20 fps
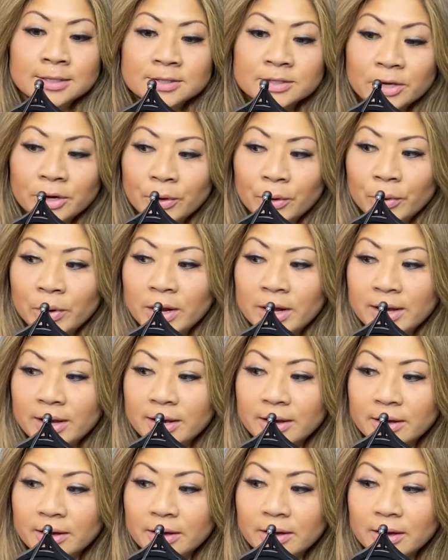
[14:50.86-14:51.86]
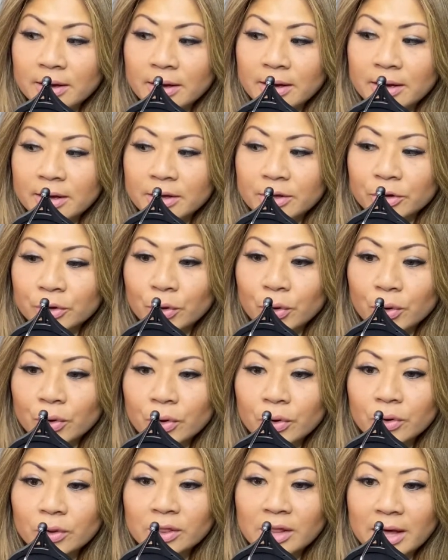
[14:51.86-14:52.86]
So
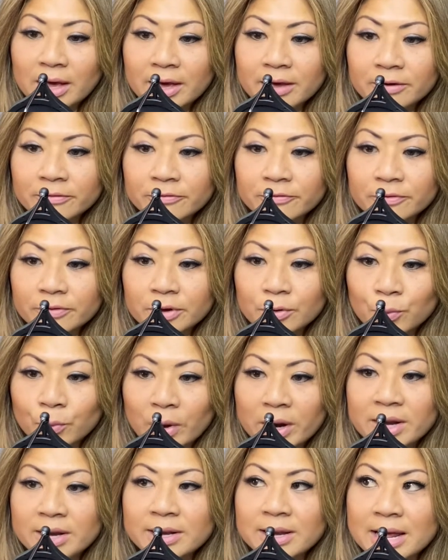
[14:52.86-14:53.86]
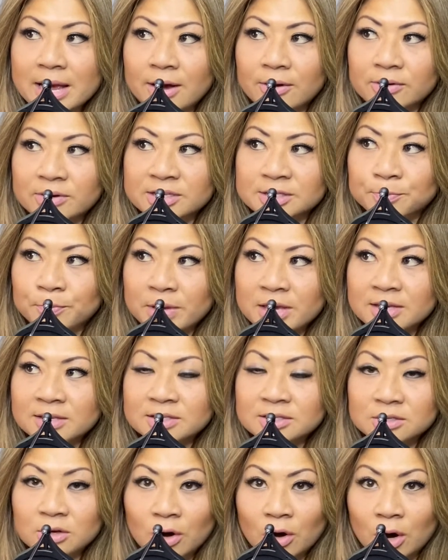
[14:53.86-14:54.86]
your life right now is
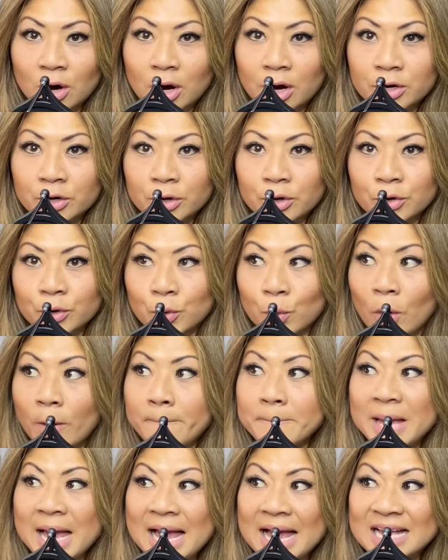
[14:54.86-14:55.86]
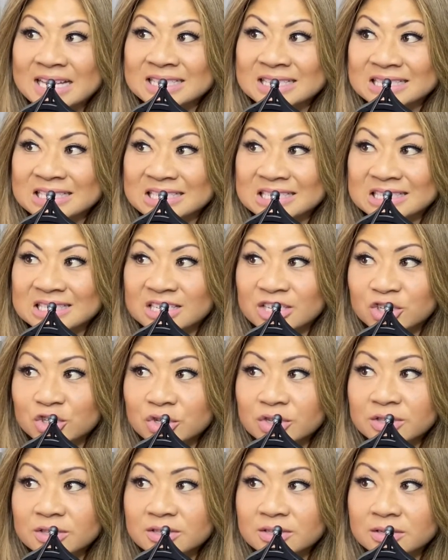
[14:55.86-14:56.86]
based on your past
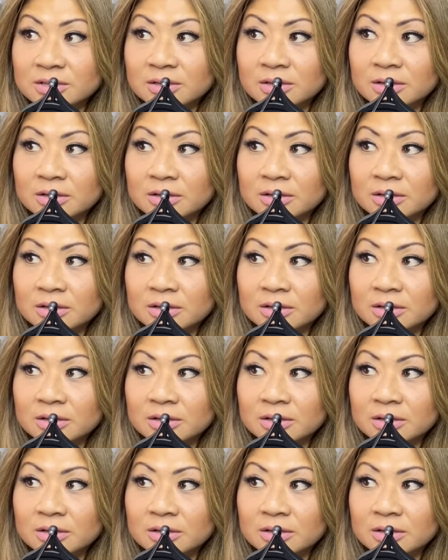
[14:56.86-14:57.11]
decisions,